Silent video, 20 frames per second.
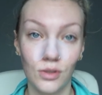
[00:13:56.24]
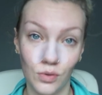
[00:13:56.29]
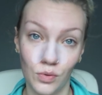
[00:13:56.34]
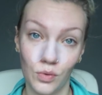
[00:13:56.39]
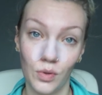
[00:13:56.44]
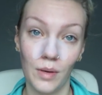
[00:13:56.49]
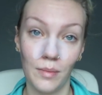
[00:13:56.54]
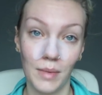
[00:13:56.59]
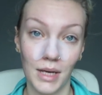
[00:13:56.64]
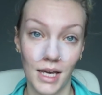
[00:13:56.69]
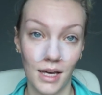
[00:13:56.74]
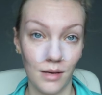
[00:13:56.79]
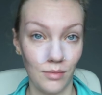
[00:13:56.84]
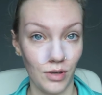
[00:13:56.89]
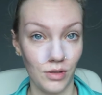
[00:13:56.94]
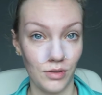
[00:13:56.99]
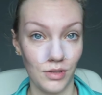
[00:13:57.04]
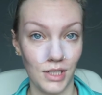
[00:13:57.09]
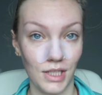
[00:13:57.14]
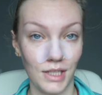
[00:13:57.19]
to get my
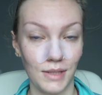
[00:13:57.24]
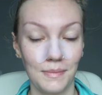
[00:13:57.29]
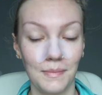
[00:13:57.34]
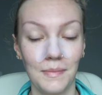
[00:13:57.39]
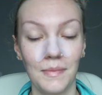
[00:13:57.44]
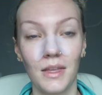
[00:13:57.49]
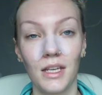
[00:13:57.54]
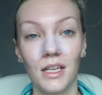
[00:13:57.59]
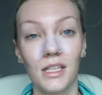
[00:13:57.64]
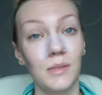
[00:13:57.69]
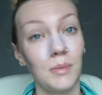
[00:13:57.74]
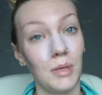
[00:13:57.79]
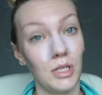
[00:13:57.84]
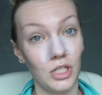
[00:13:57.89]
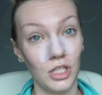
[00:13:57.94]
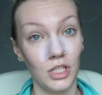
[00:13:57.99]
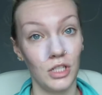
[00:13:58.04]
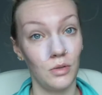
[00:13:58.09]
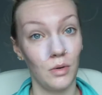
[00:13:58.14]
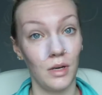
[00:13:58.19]
eyebrows done.
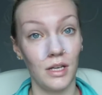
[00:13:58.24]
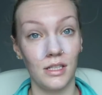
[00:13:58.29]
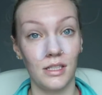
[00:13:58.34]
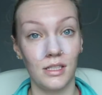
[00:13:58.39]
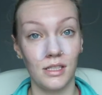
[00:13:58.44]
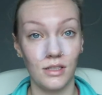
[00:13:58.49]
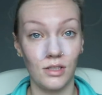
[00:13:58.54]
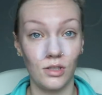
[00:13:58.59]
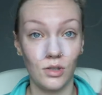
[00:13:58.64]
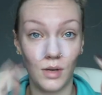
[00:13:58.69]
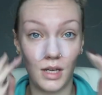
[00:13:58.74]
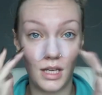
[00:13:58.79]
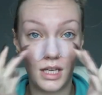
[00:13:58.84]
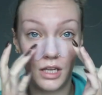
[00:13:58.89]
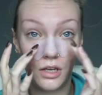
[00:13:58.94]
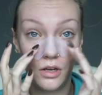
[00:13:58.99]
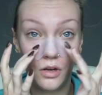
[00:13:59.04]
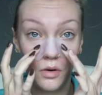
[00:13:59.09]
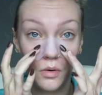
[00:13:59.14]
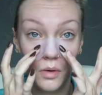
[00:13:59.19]
Especially twice, so I
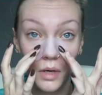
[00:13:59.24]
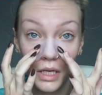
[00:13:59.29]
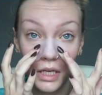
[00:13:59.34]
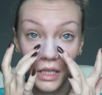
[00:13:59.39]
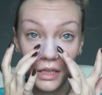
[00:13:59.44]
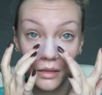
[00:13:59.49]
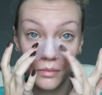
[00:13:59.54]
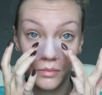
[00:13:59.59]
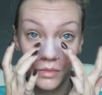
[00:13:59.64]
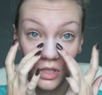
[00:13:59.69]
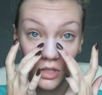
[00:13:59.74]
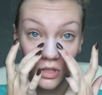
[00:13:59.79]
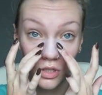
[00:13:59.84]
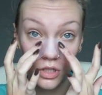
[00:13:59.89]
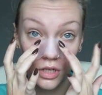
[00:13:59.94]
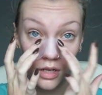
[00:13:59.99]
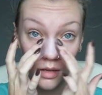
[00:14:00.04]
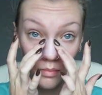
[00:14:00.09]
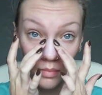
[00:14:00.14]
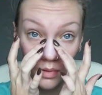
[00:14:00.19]
can go and get them
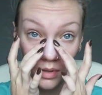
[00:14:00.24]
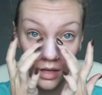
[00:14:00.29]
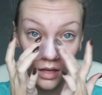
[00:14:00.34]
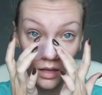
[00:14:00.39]
touched up.